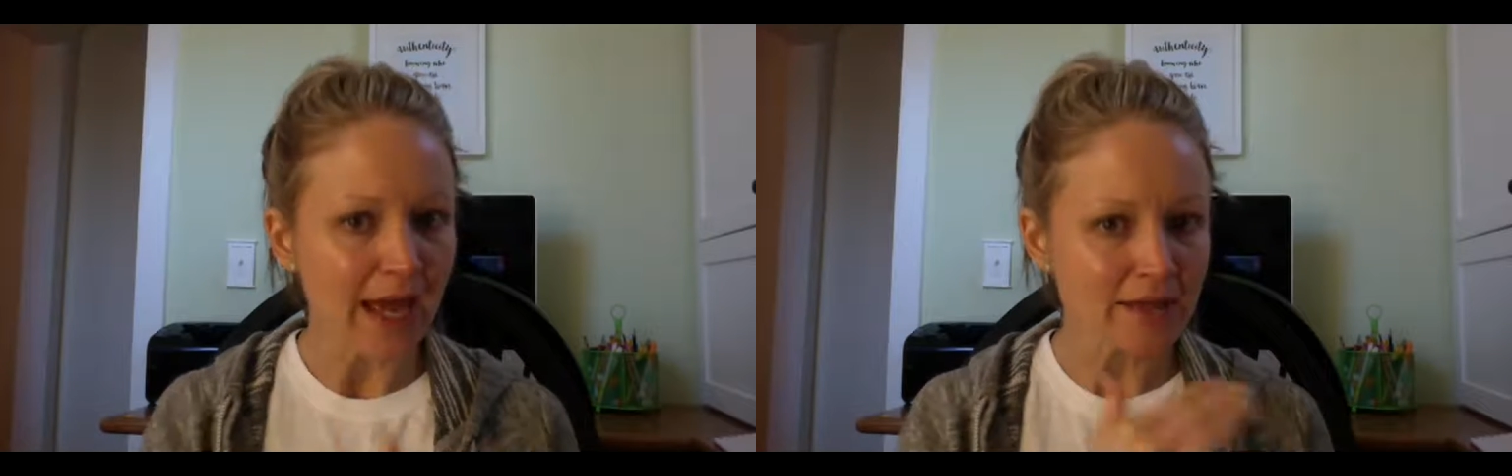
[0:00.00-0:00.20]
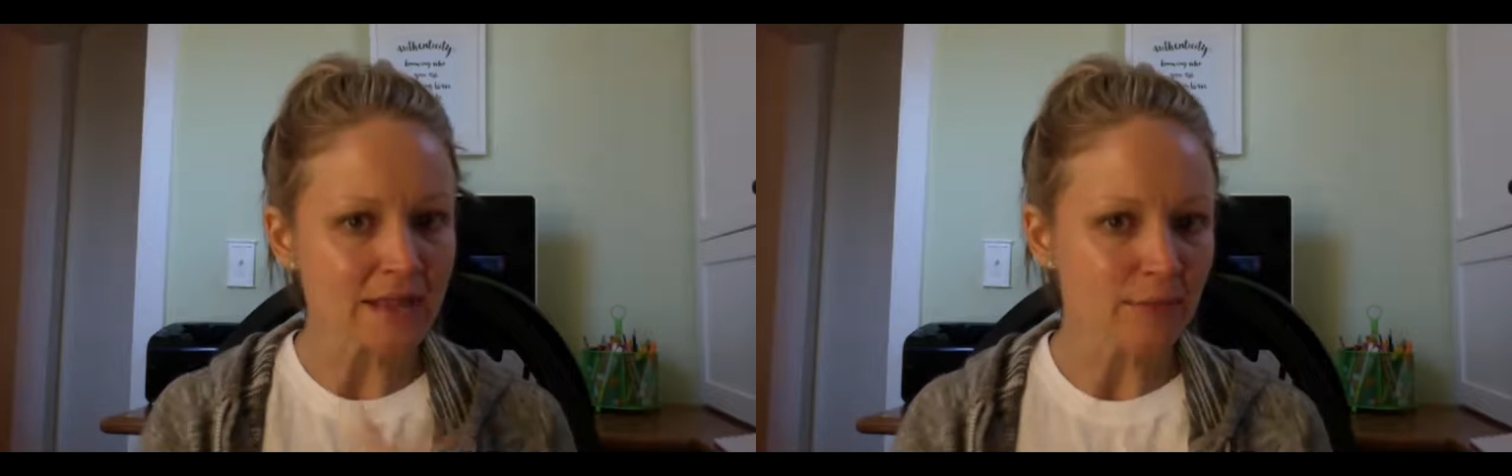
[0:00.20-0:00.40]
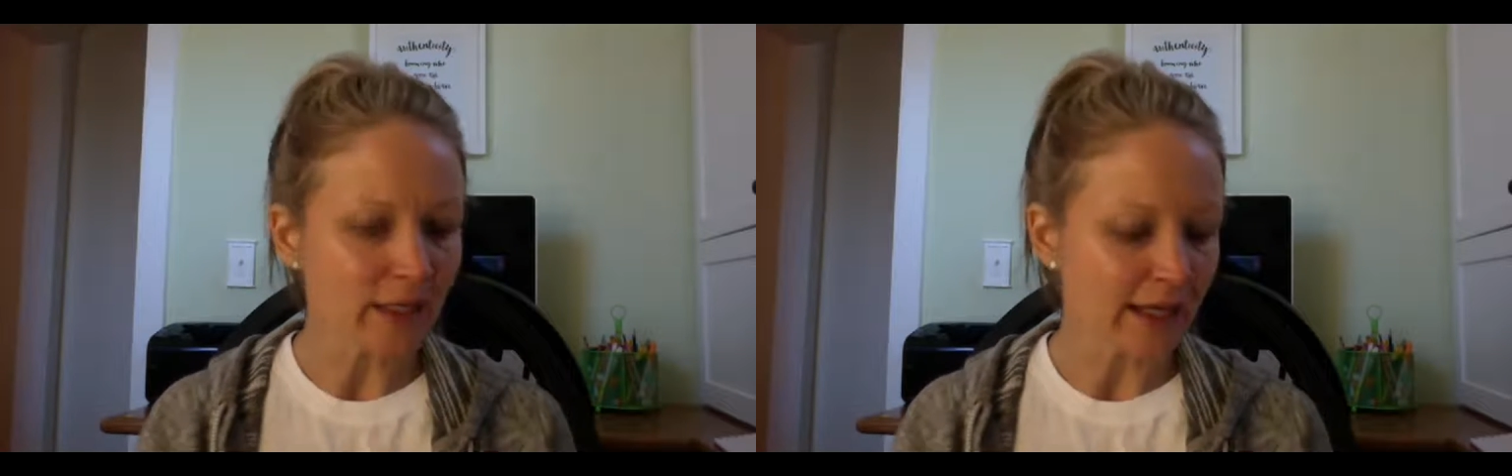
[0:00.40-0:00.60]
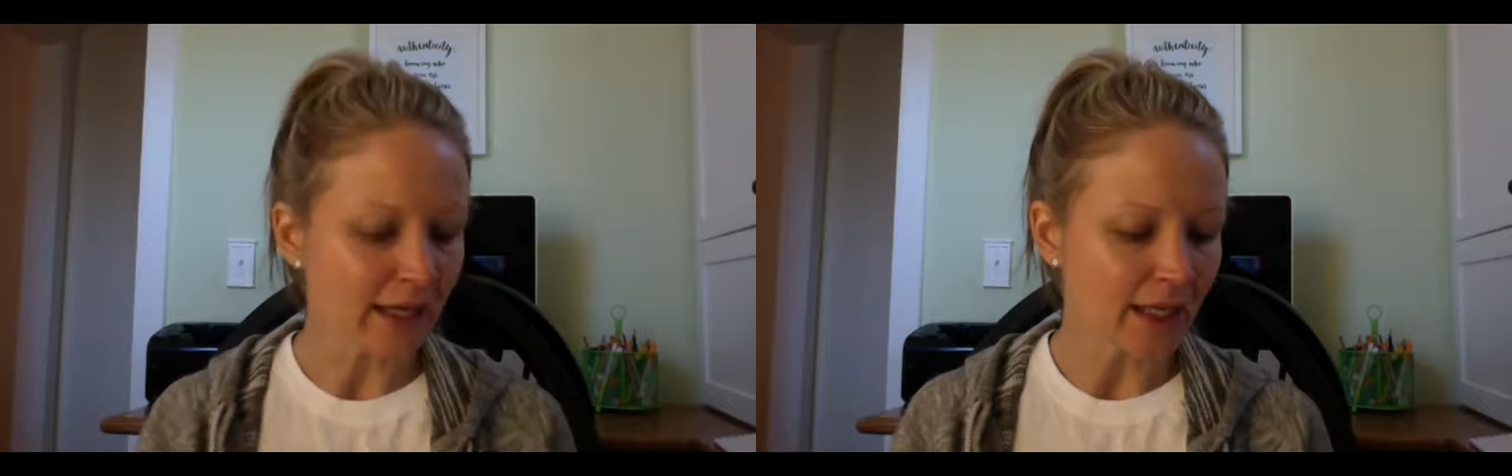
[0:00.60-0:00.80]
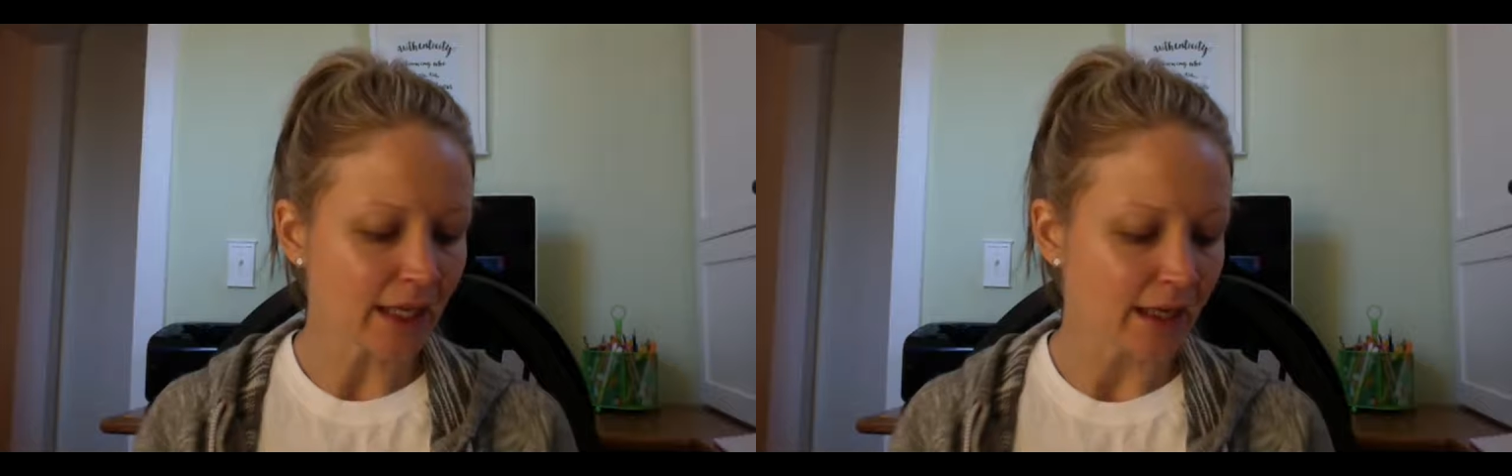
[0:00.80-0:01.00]
as the
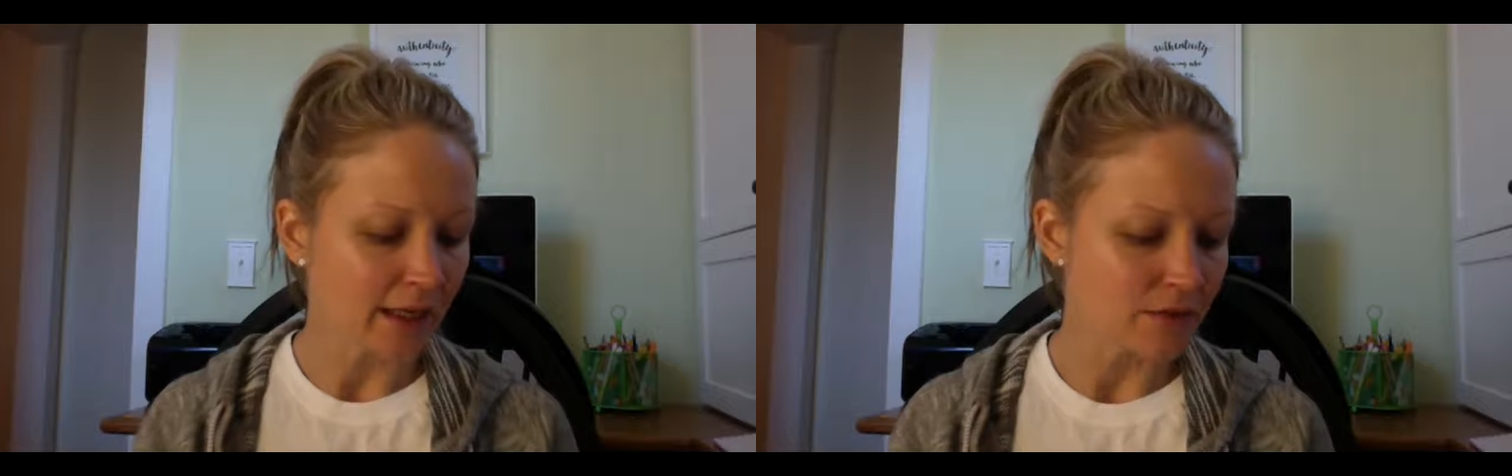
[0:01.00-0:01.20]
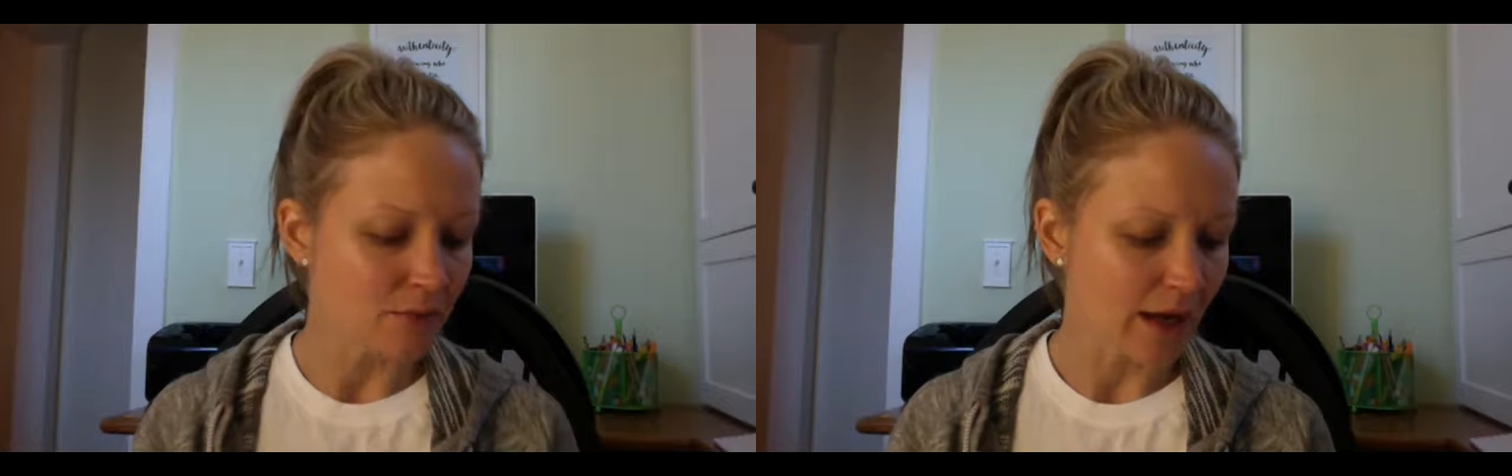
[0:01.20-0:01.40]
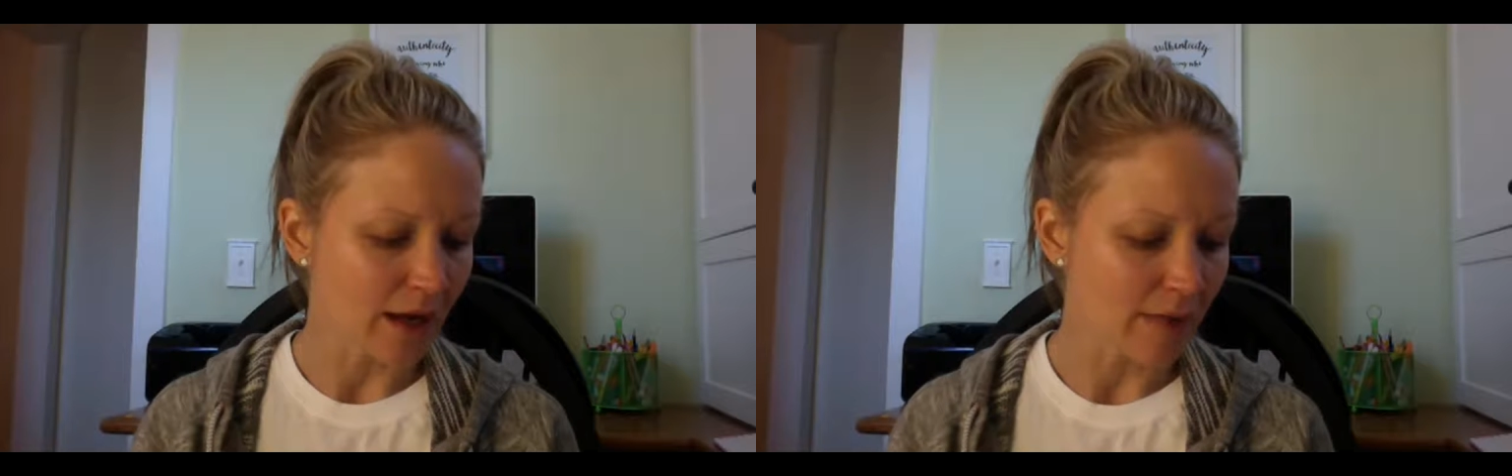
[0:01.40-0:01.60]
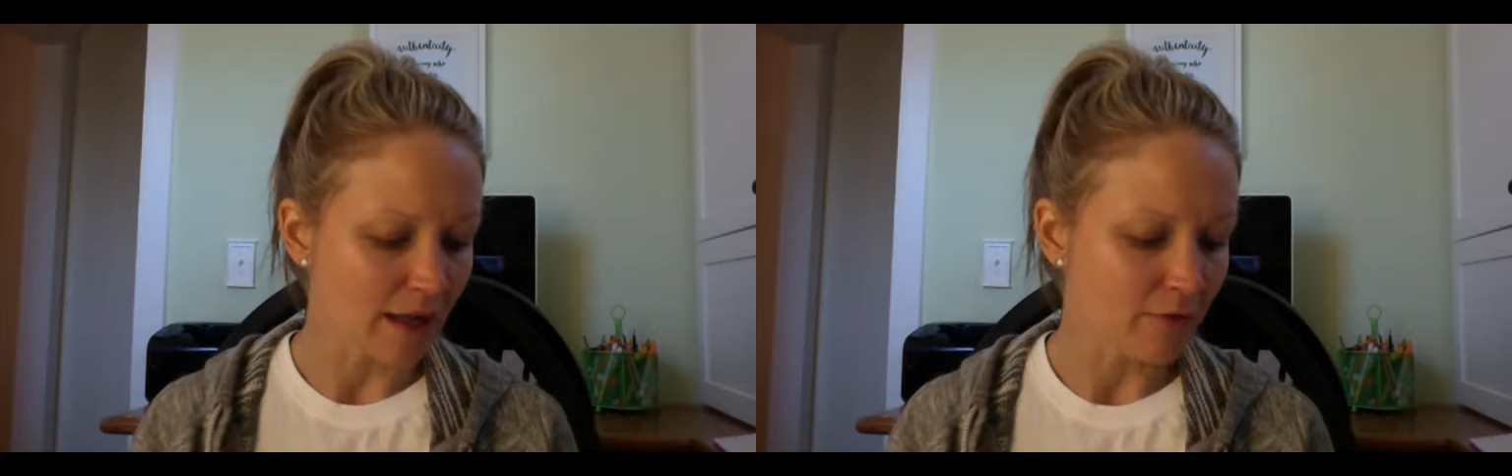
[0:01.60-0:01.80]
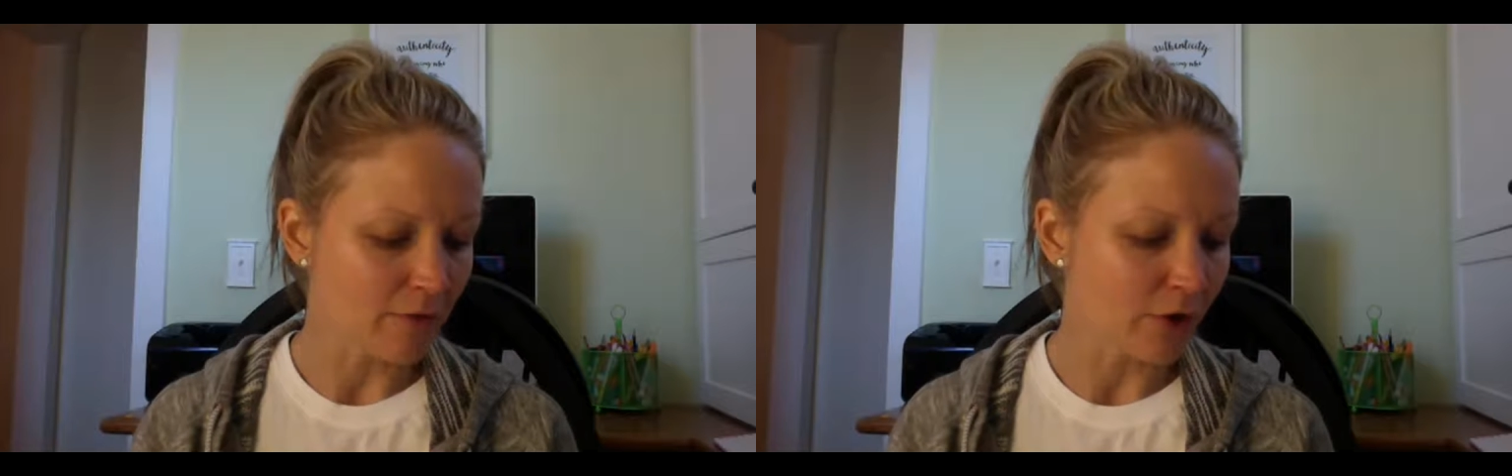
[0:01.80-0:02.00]
plan is
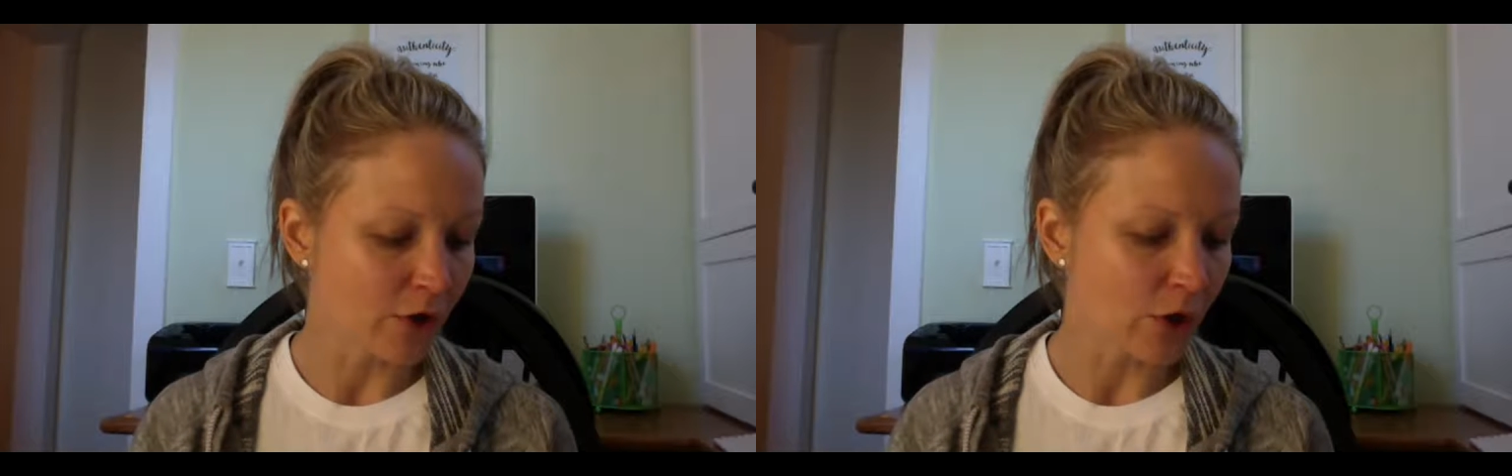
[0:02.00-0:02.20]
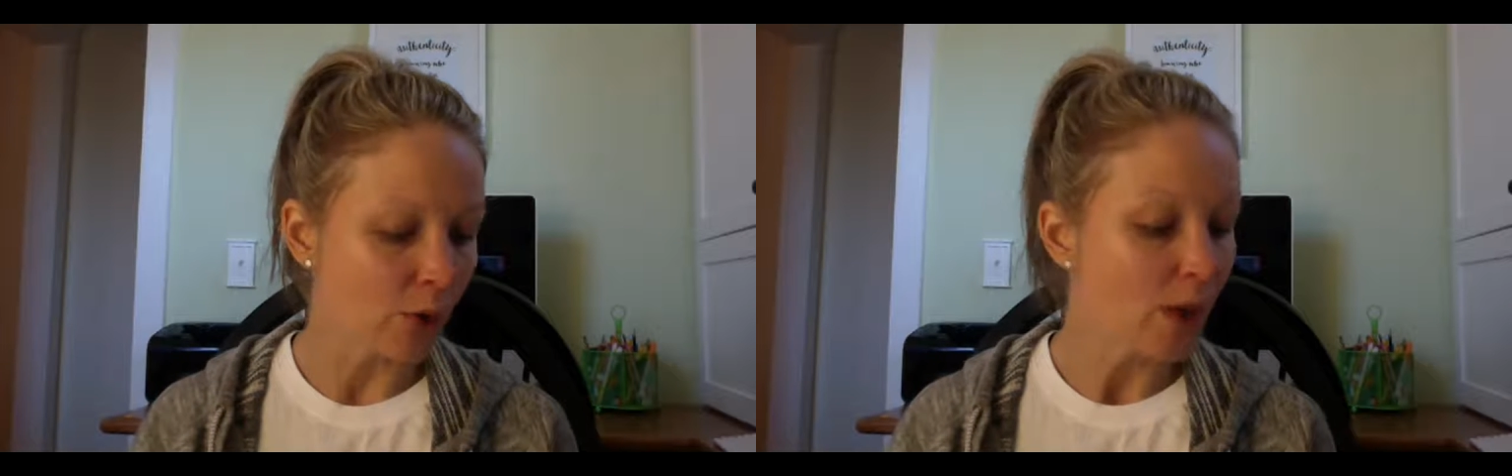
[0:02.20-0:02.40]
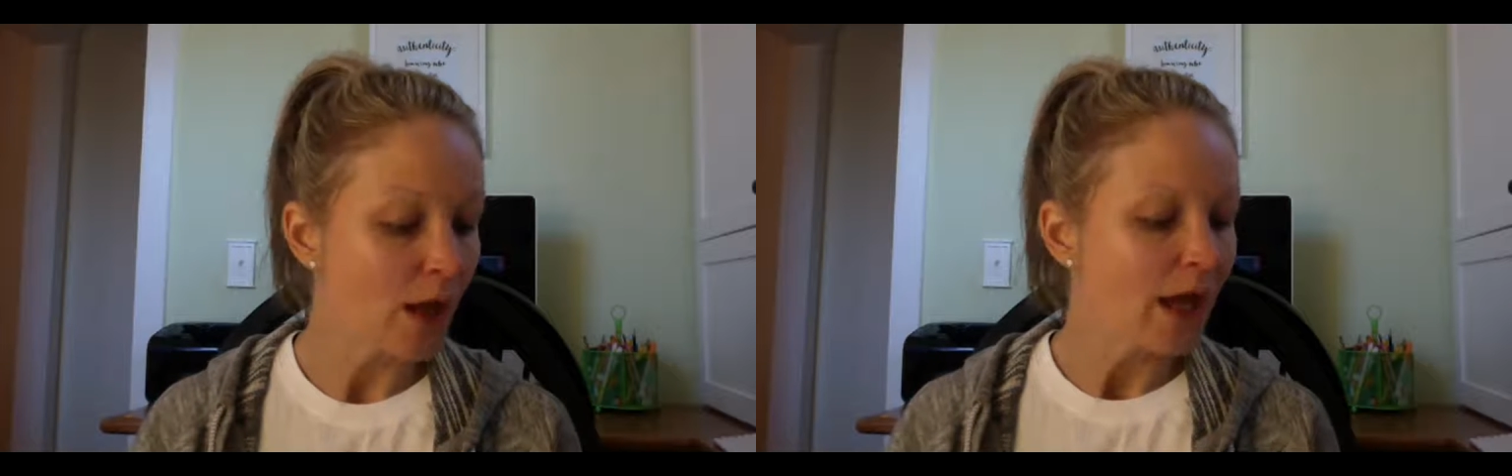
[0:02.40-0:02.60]
recommended for you.